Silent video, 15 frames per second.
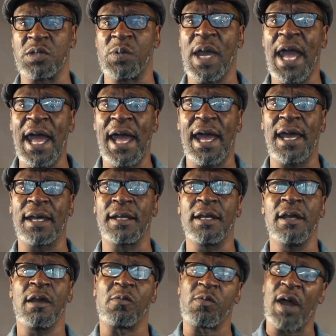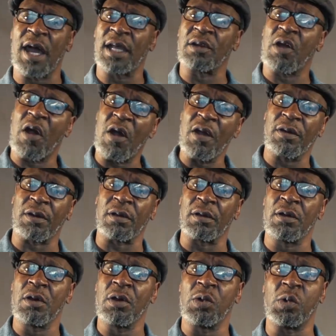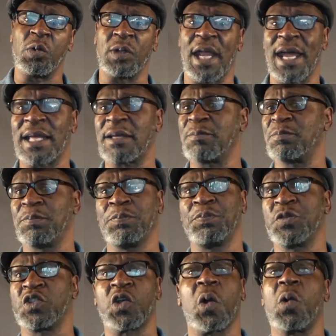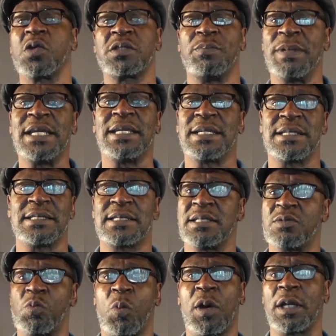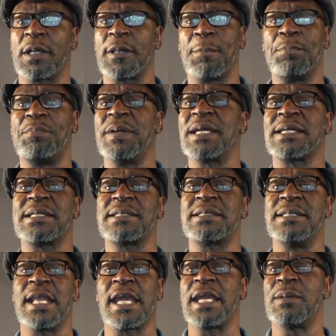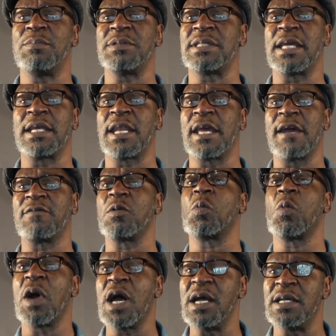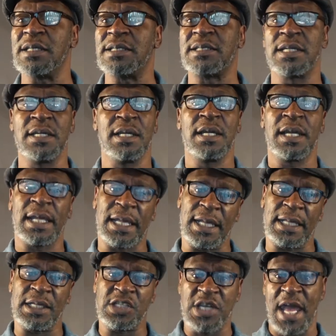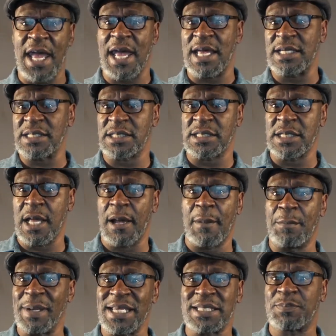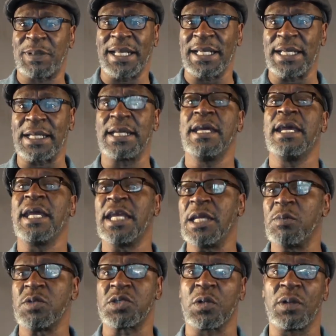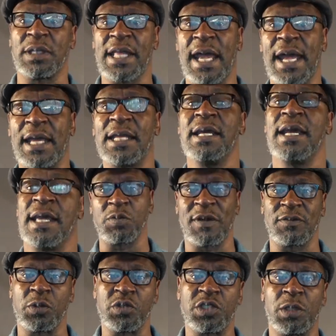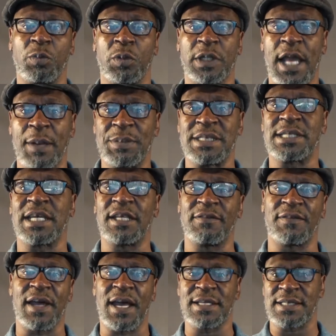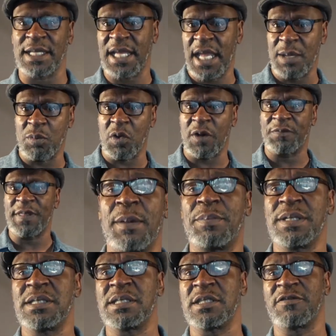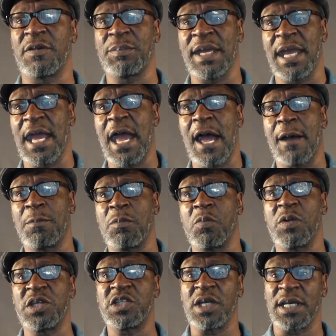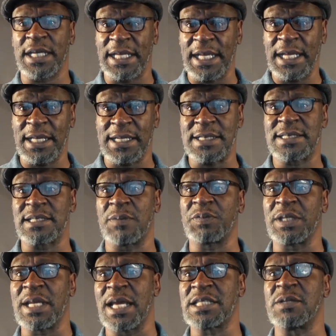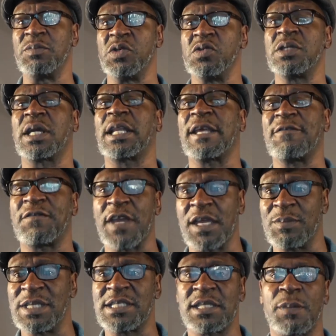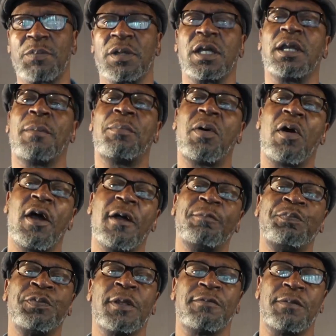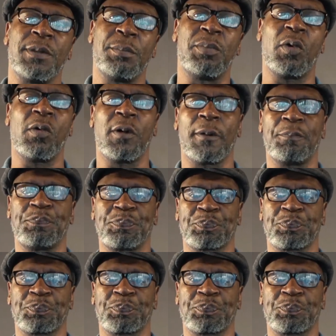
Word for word: you had Ron Carter, who, like, Charles Mingus is one of the biggest names that ever was in jazz uh, bass playing. He was on that. The Revolution Will Not Be Televised that came off that Pieces of a Man album, which again is something that's musically famous, separate and apart from the poem.